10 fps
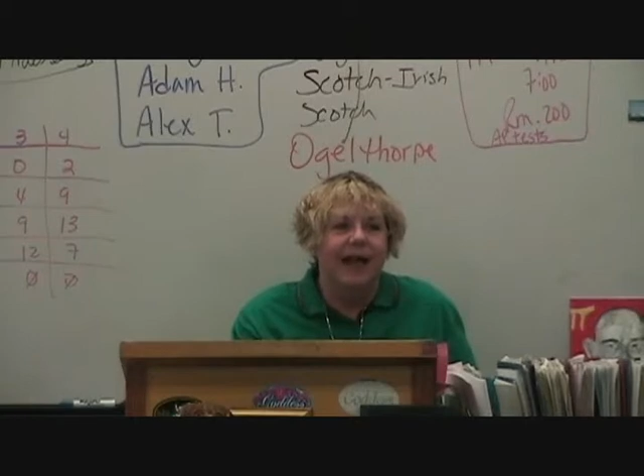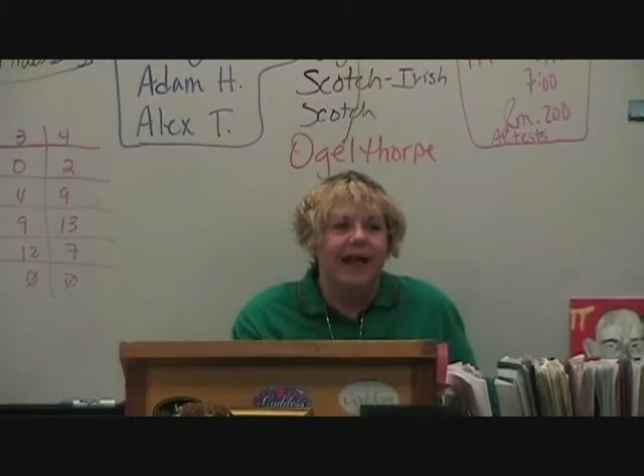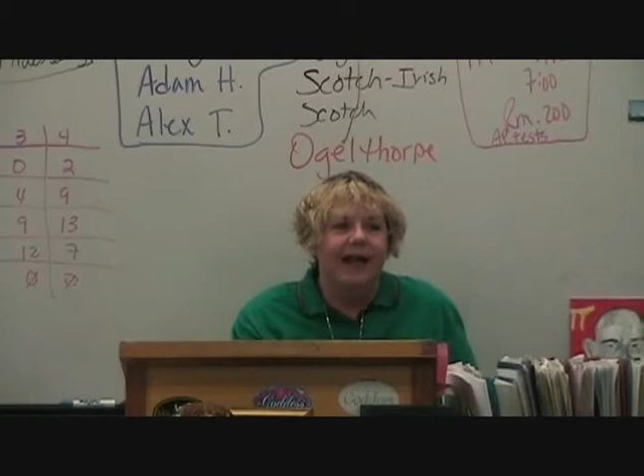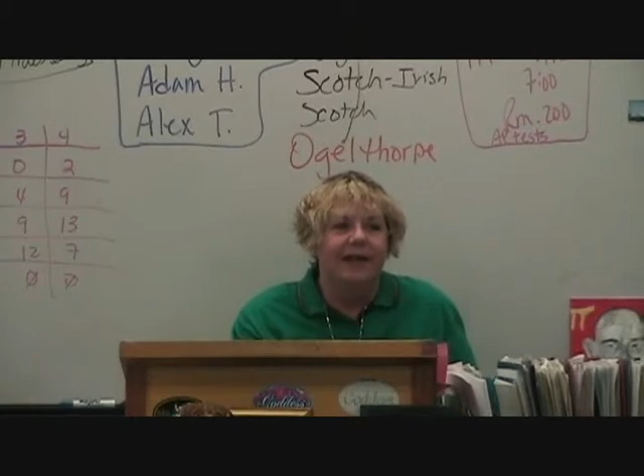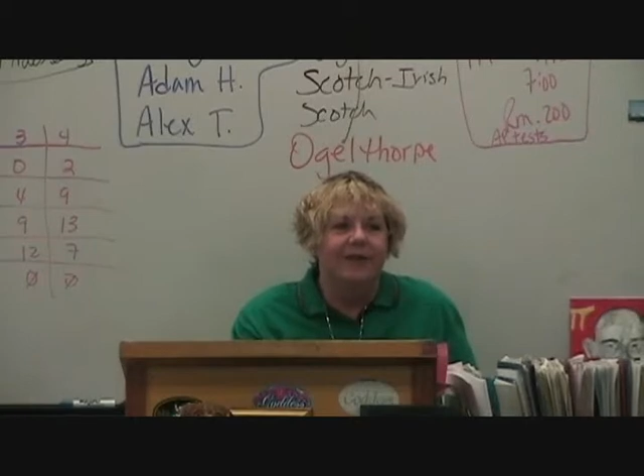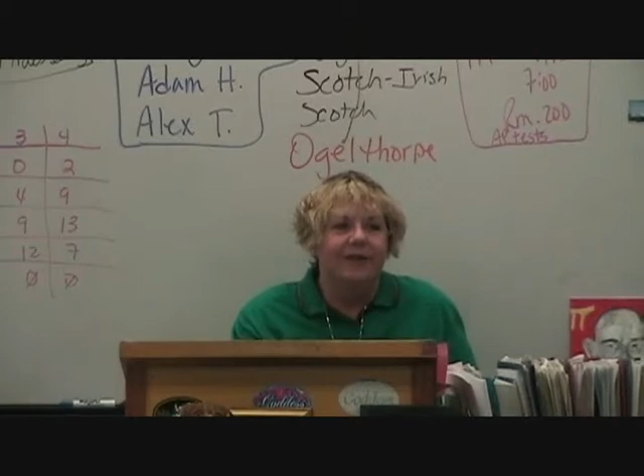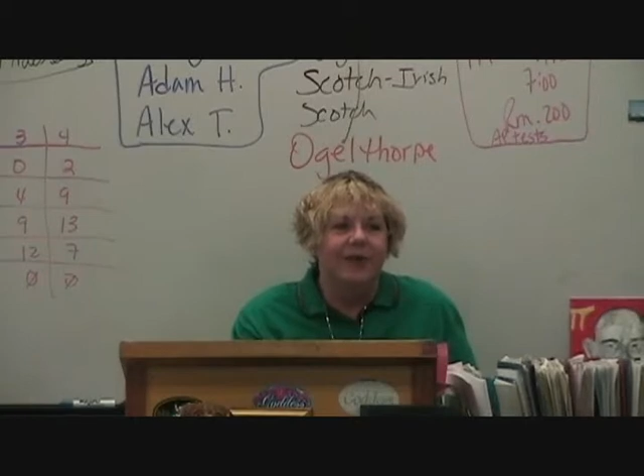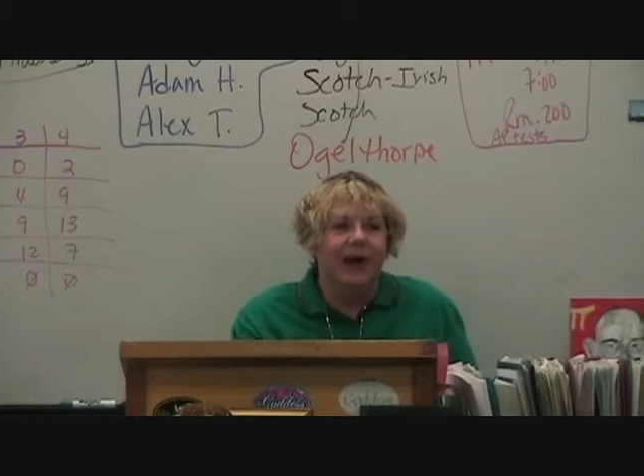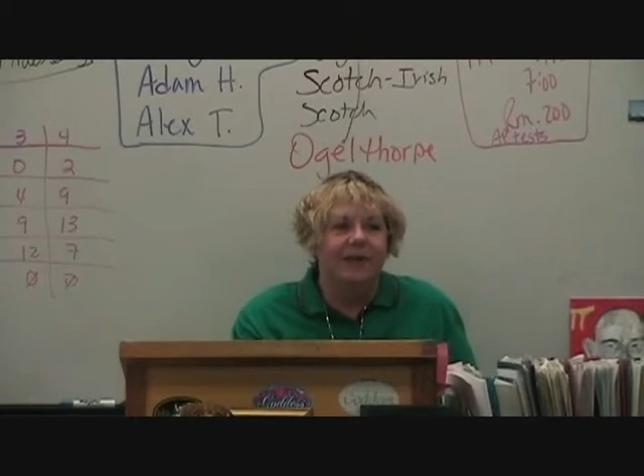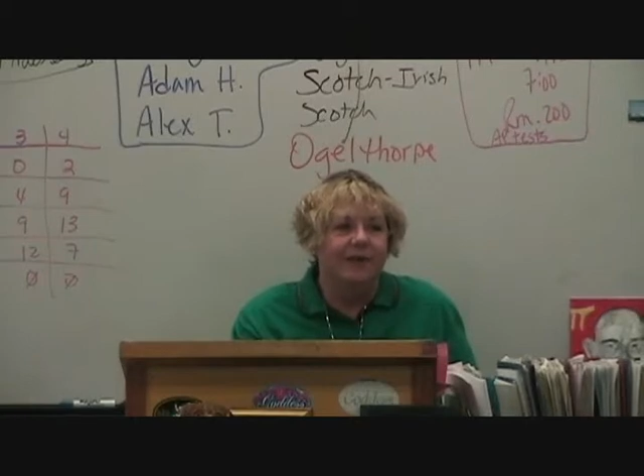and
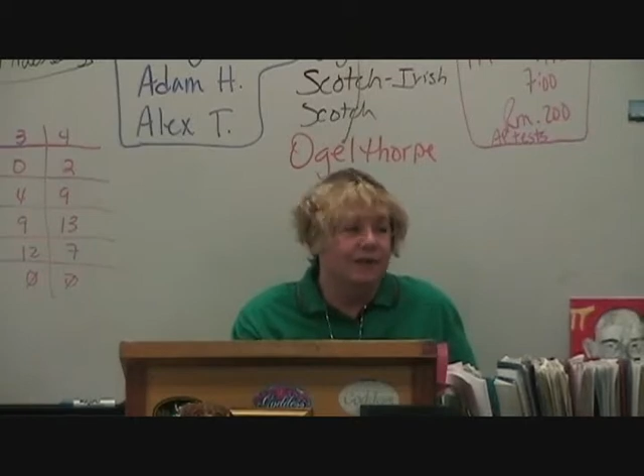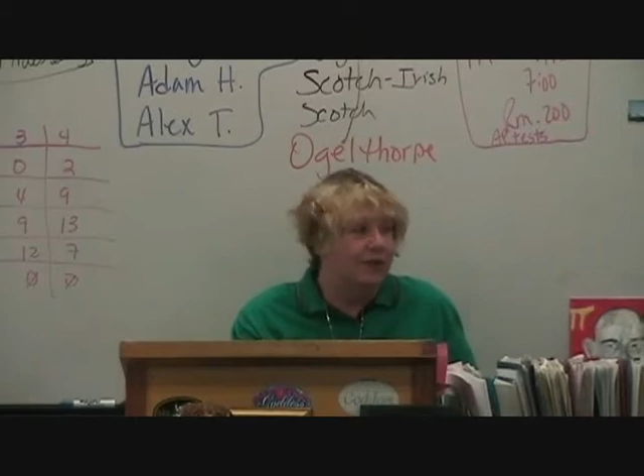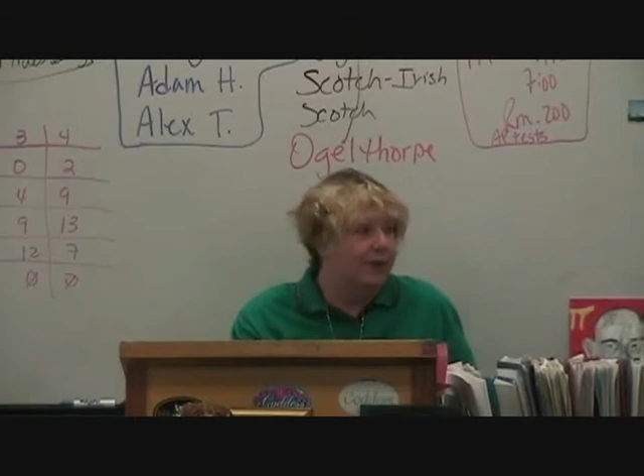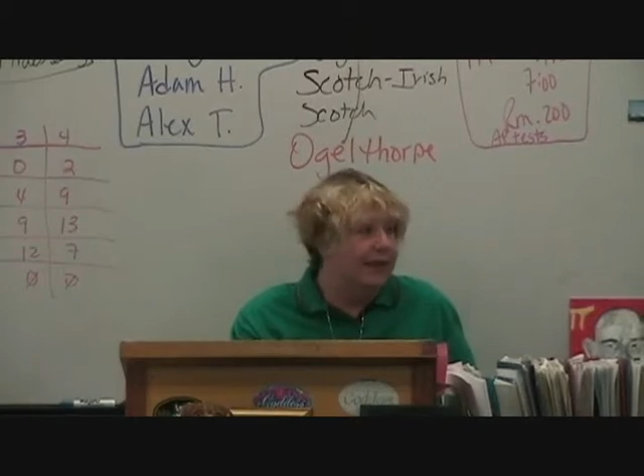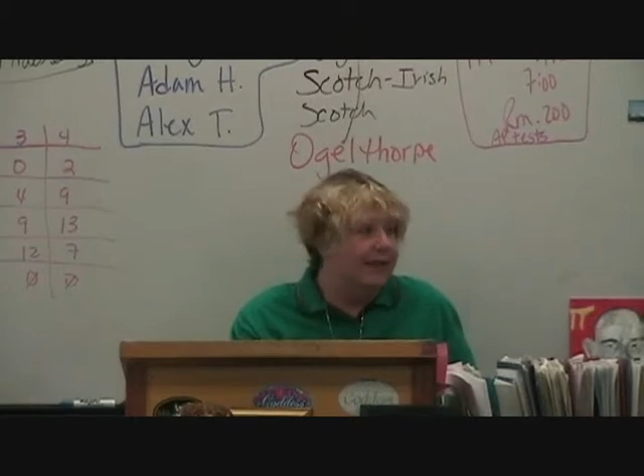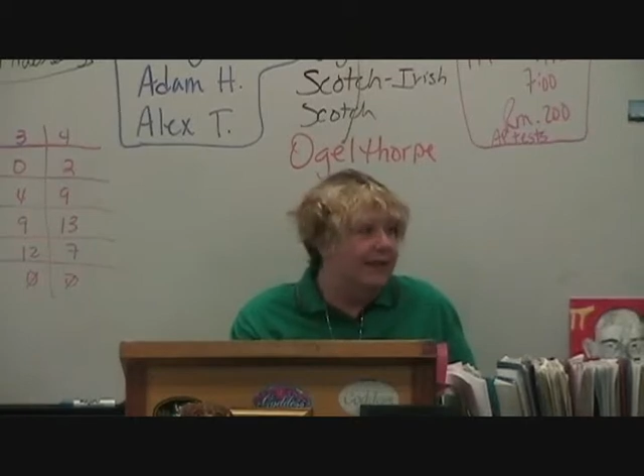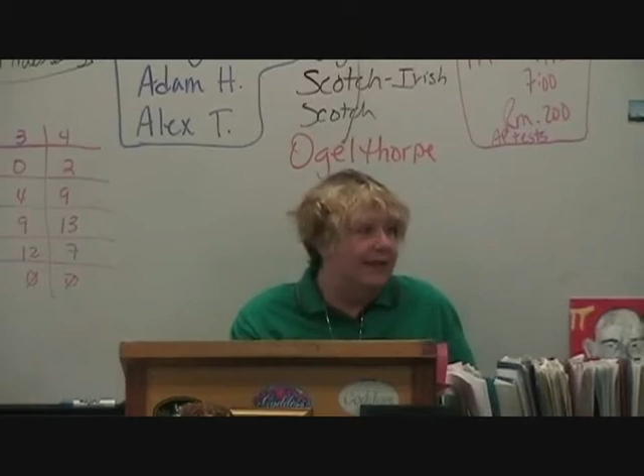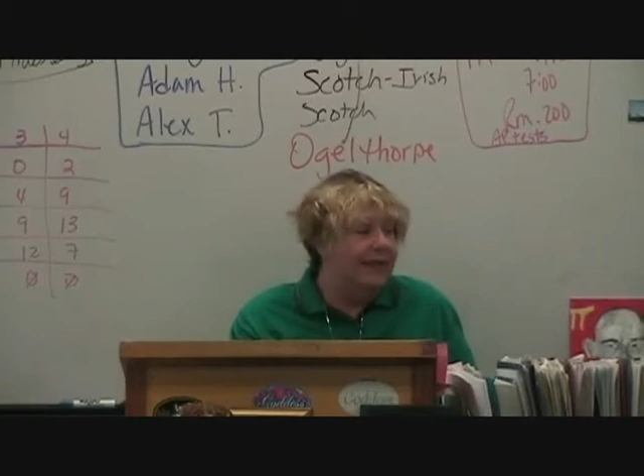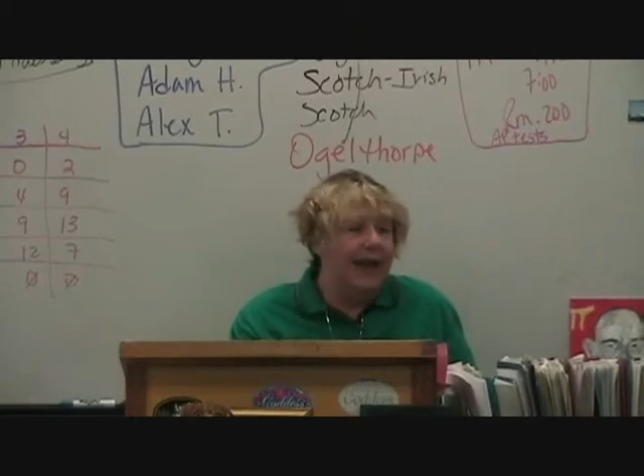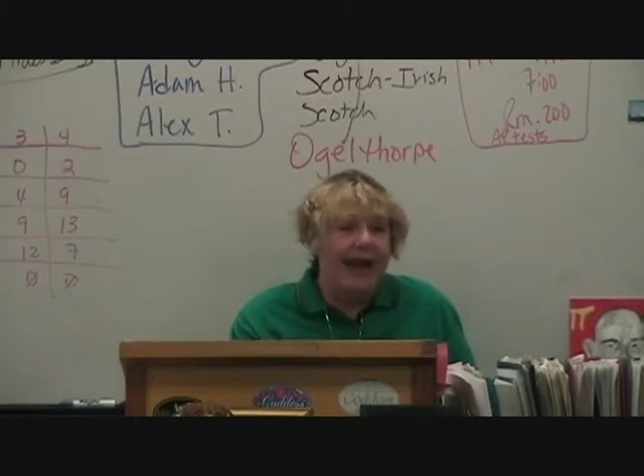tried for
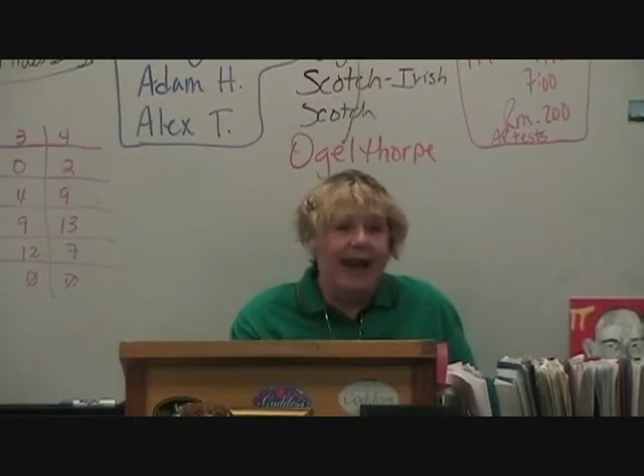treason,